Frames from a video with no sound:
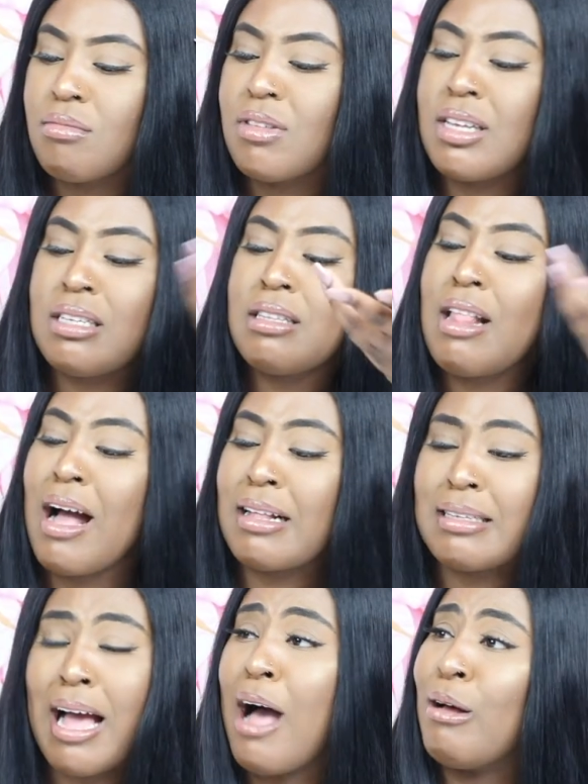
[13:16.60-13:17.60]
This
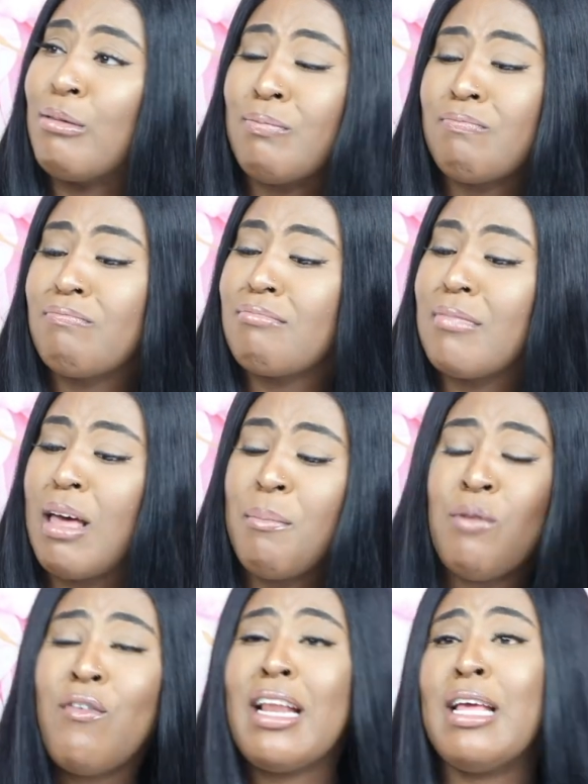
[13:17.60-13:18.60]
lockdown?
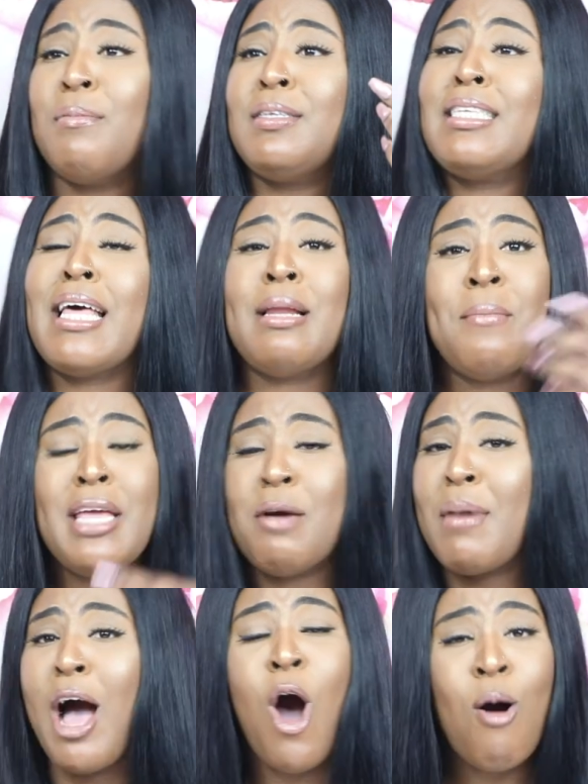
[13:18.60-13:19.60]
It'd be really upsetting me
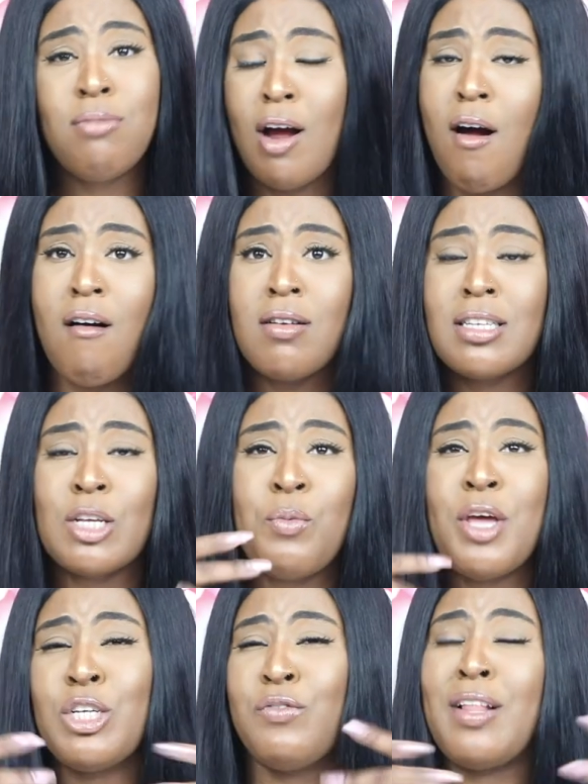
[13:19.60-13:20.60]
and my homegirls because
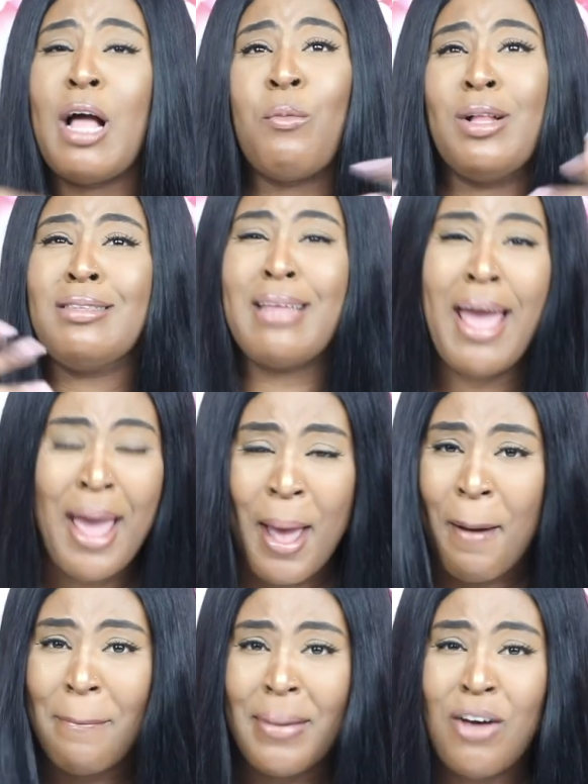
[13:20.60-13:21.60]
we just feel like, well,
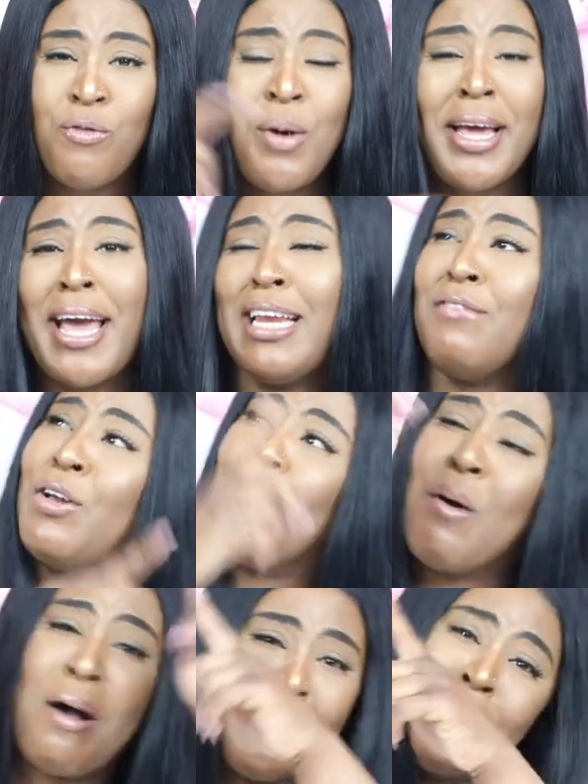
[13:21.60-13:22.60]
damn, if we can't even
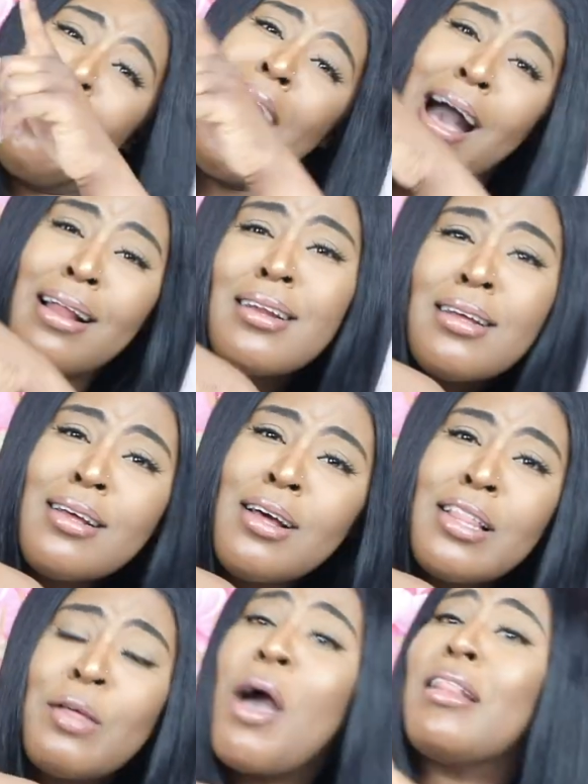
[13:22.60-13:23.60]
go outside,
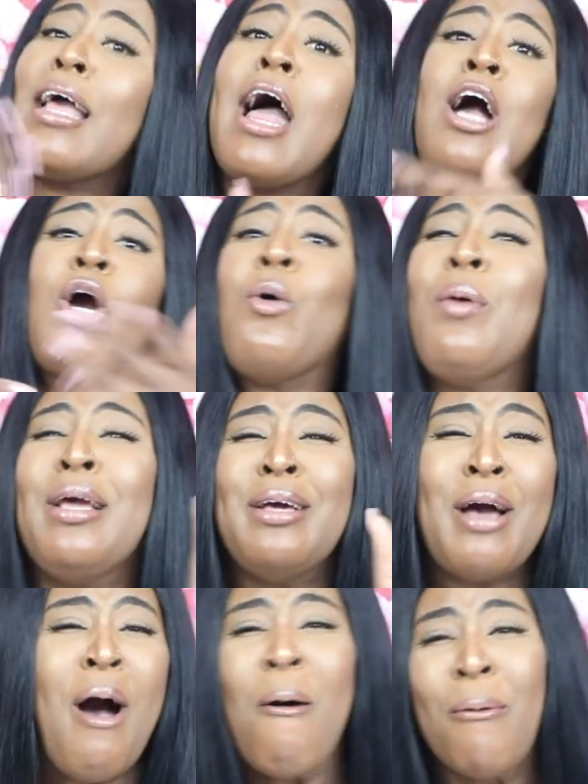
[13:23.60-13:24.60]
then where the hell could we
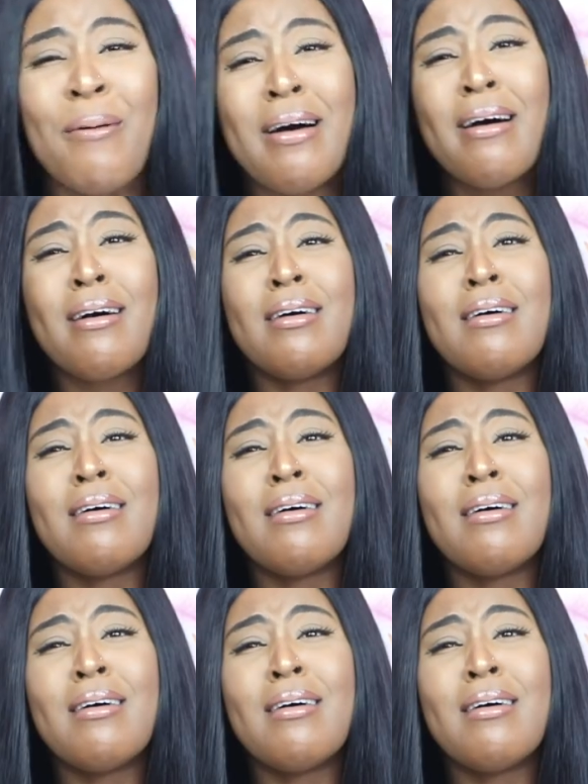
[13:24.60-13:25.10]
go?